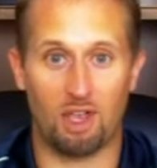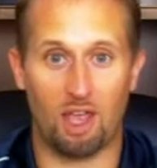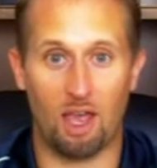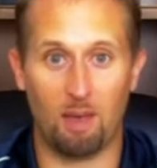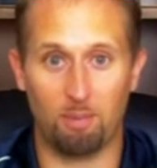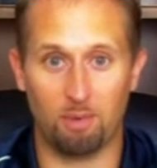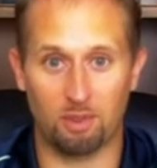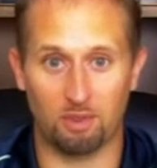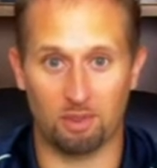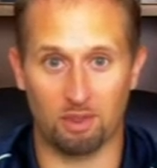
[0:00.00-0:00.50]

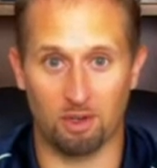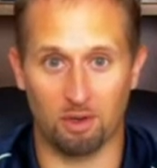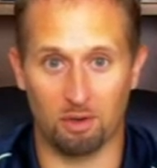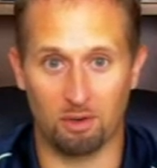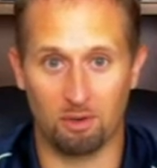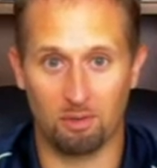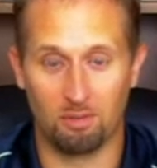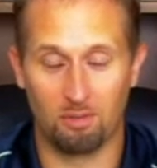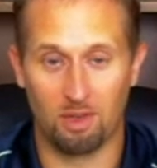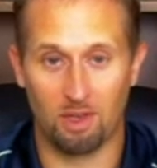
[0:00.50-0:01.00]

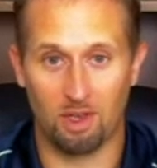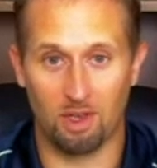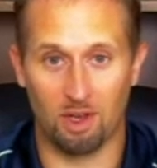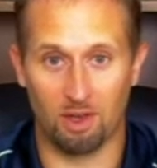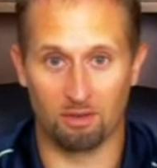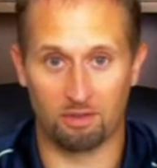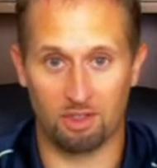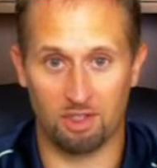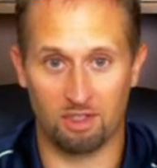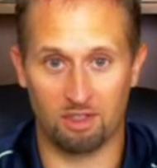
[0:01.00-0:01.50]
episode
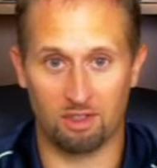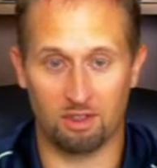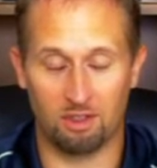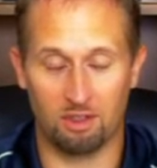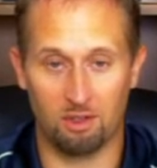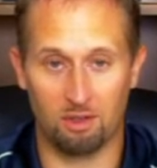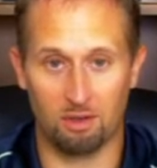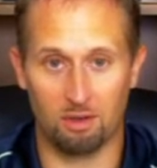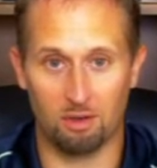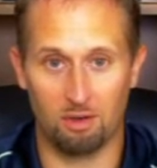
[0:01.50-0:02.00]
of season
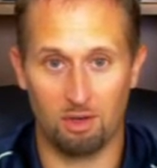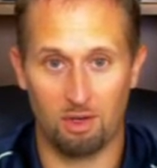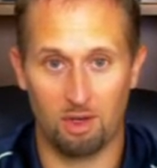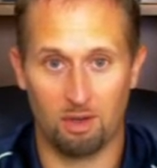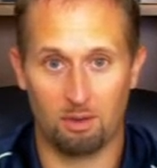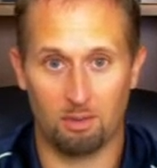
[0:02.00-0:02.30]
two,